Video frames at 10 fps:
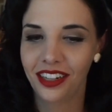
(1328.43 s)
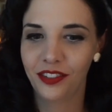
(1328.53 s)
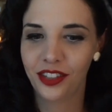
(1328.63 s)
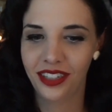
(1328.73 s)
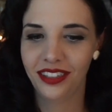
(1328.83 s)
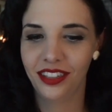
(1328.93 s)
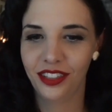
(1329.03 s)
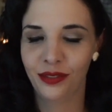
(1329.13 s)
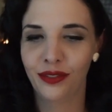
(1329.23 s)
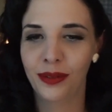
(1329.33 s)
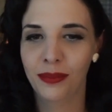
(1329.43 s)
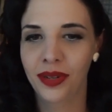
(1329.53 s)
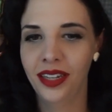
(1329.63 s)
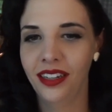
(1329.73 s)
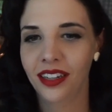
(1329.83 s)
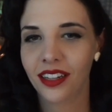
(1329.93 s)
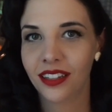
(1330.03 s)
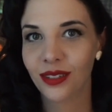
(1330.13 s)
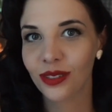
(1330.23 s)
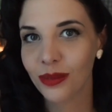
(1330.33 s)
of transition from my
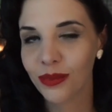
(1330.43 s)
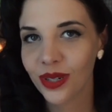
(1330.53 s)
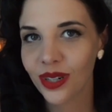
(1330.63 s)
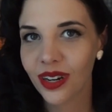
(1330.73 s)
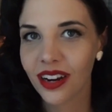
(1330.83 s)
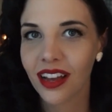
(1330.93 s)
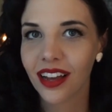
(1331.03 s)
summer